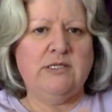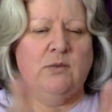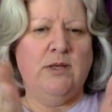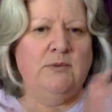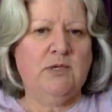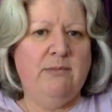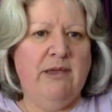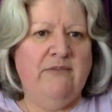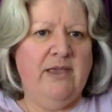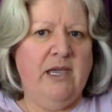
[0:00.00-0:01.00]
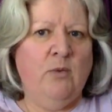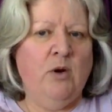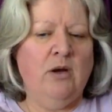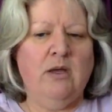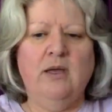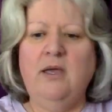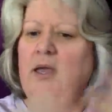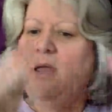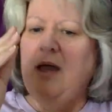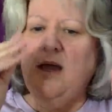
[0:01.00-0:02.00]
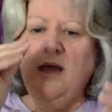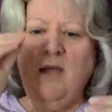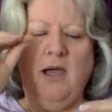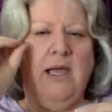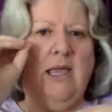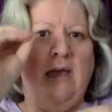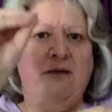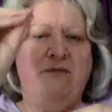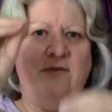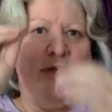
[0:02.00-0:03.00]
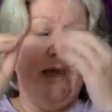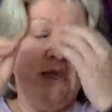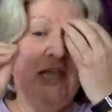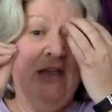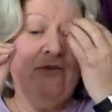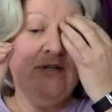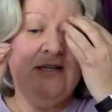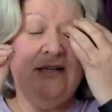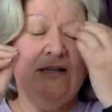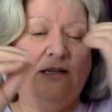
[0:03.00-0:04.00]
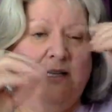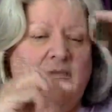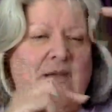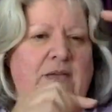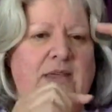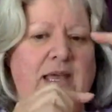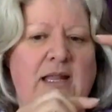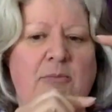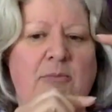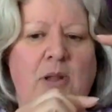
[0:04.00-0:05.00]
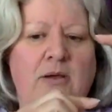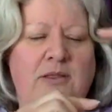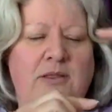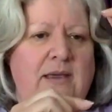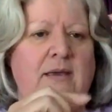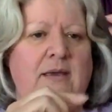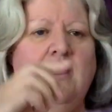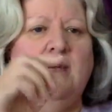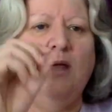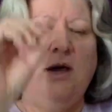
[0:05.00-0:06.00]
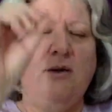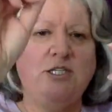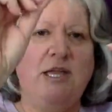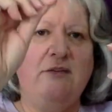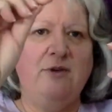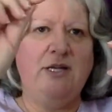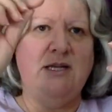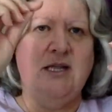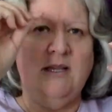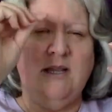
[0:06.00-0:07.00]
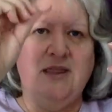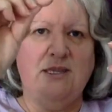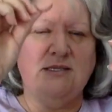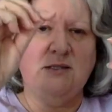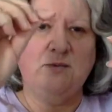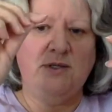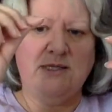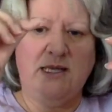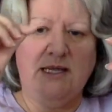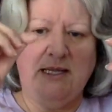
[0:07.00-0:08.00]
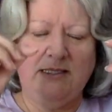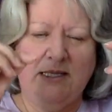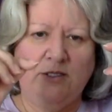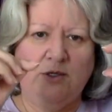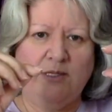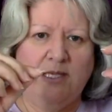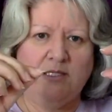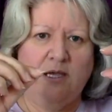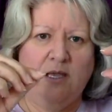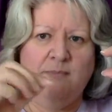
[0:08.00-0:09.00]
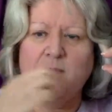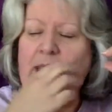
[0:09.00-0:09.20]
So when I'm doing my VA work, I actually have written, like if I have the color block there, I'll actually have written in this is what's going to get done during that time.